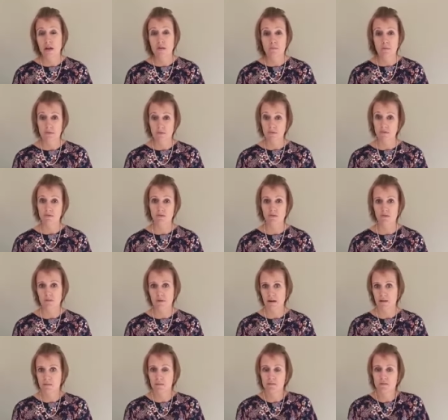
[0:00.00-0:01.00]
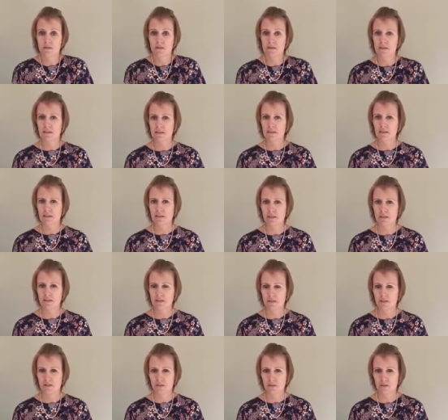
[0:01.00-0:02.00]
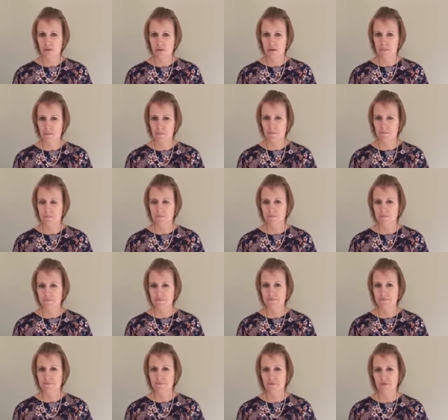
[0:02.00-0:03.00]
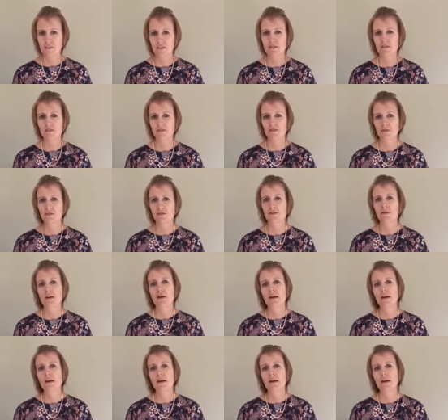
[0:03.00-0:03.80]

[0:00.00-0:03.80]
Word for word: but also about all the things that give us joy? So